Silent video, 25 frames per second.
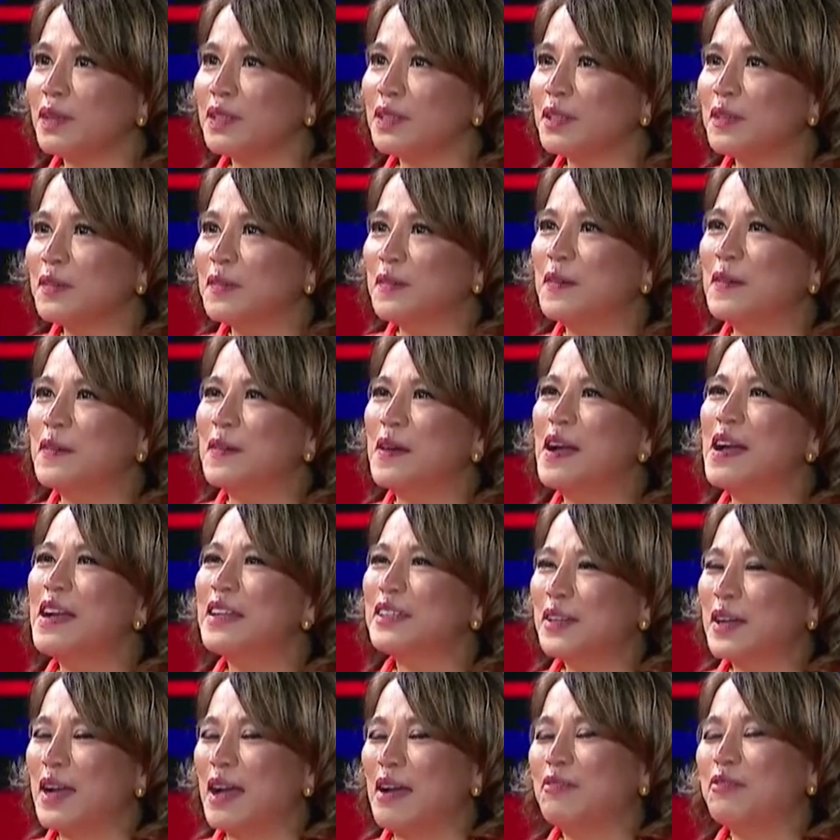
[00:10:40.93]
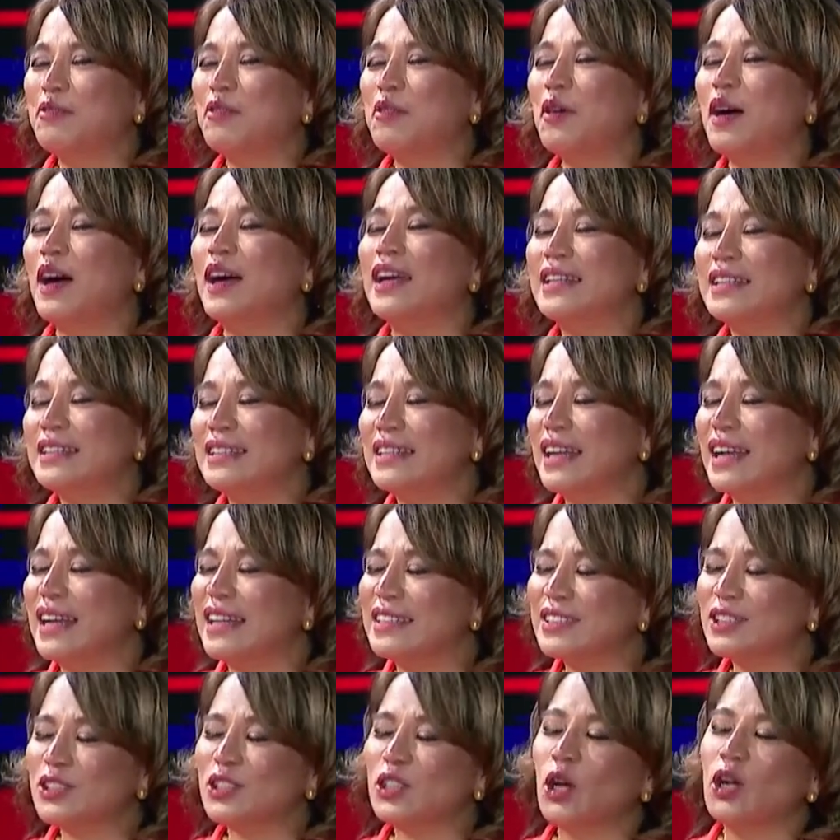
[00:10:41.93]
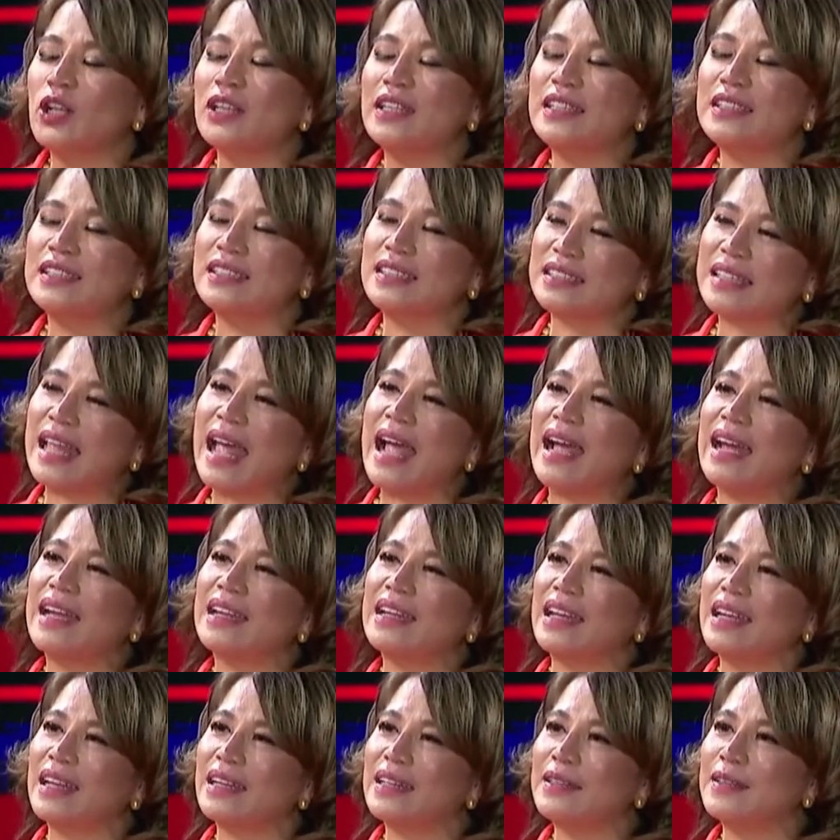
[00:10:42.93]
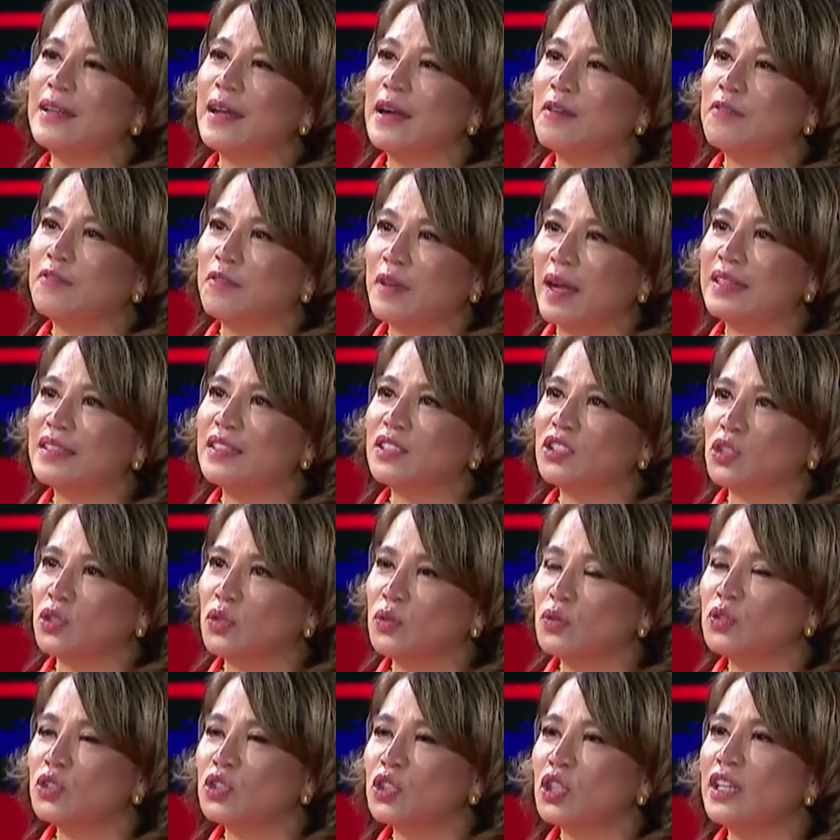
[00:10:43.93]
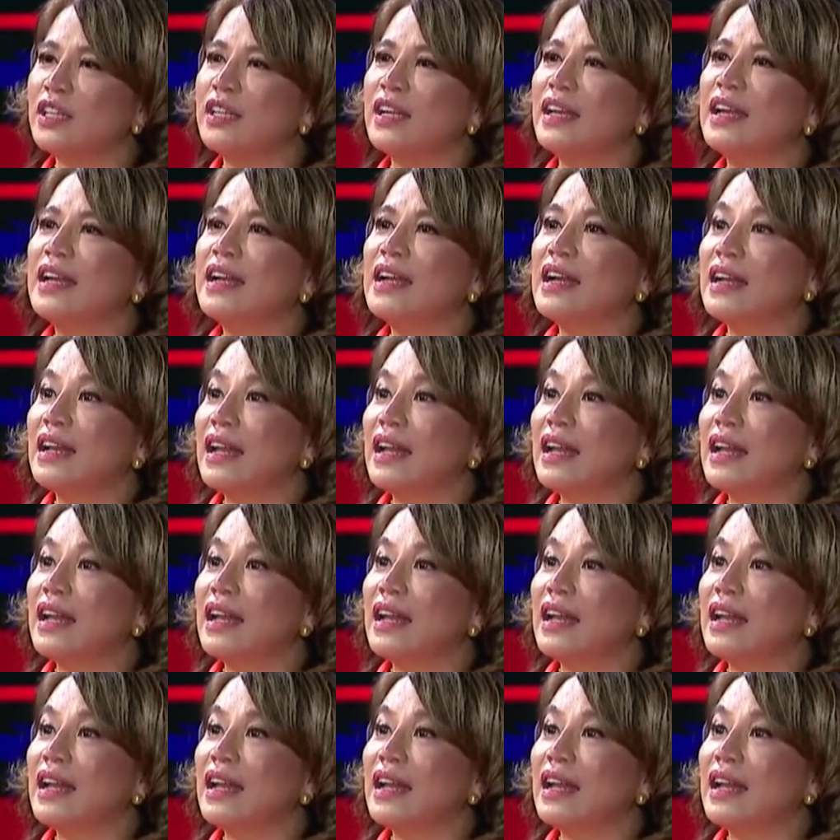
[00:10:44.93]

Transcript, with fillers: but to, to have one uh, solid stand and uh, yeah. find a solution.